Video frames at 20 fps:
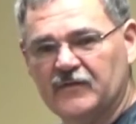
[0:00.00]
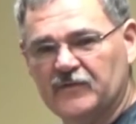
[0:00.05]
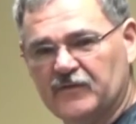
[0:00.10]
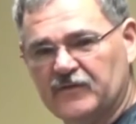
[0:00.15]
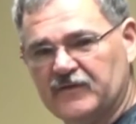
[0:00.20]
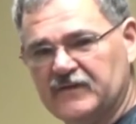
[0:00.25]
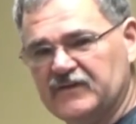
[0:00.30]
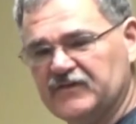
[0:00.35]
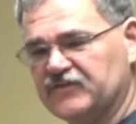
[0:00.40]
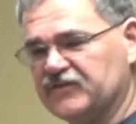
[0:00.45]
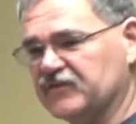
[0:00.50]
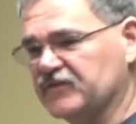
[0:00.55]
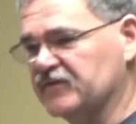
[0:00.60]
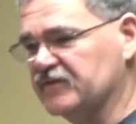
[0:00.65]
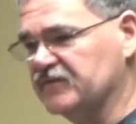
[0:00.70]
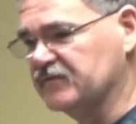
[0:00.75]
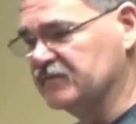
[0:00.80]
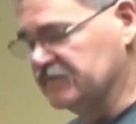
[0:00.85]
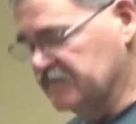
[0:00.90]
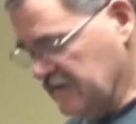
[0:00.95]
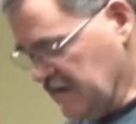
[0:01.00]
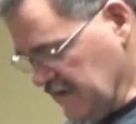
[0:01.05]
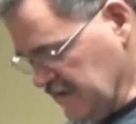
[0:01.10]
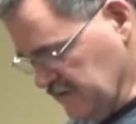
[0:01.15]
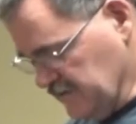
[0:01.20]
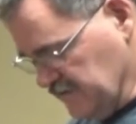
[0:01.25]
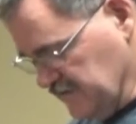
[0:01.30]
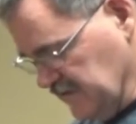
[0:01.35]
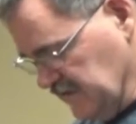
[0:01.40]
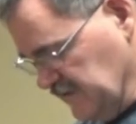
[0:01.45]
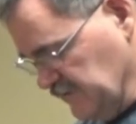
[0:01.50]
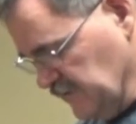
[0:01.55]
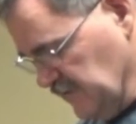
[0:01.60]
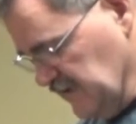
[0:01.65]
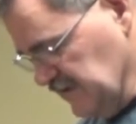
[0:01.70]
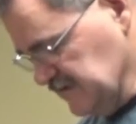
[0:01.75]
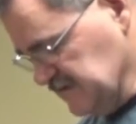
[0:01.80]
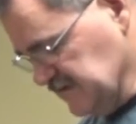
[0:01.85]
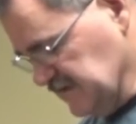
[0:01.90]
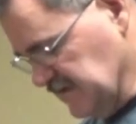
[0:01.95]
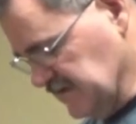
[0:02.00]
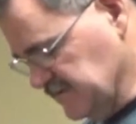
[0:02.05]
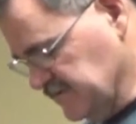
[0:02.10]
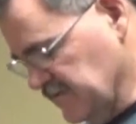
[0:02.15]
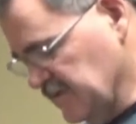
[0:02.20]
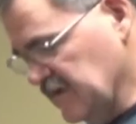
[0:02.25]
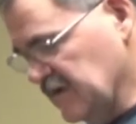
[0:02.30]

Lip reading: Well, that year, he said,